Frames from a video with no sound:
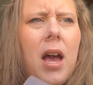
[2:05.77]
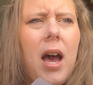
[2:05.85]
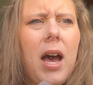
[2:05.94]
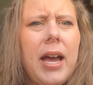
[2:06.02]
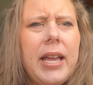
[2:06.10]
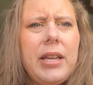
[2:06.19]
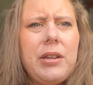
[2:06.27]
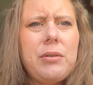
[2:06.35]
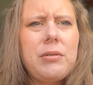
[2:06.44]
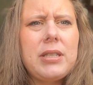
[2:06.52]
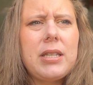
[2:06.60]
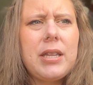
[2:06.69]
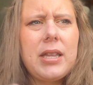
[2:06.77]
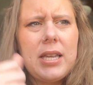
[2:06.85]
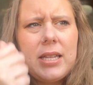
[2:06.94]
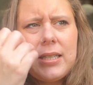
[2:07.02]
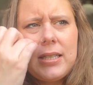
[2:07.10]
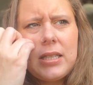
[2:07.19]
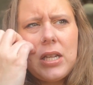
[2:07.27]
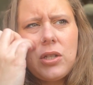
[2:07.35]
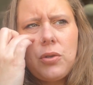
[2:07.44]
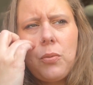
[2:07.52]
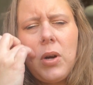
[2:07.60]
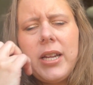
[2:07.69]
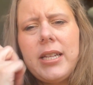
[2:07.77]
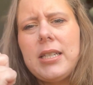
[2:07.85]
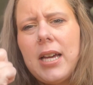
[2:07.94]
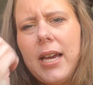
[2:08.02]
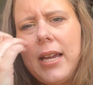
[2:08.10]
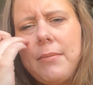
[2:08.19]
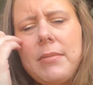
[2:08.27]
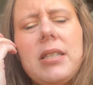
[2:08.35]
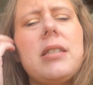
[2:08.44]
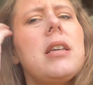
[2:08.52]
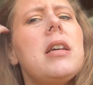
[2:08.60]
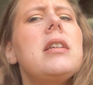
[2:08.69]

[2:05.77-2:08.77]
I used this 20 times